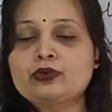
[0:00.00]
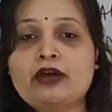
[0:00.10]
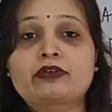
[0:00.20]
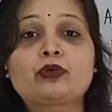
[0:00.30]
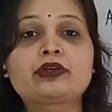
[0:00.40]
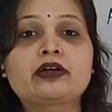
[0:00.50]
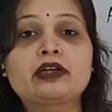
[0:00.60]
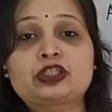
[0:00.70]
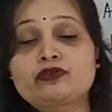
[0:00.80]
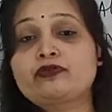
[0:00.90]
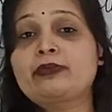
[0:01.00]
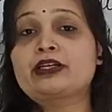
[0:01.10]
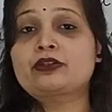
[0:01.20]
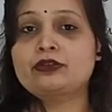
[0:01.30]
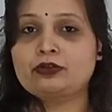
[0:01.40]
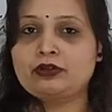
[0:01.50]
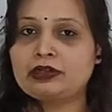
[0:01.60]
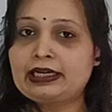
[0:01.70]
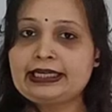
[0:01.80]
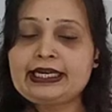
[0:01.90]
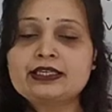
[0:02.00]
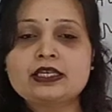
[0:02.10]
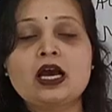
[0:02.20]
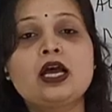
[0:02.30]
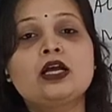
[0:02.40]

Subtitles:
to have cordial relations with my colleagues.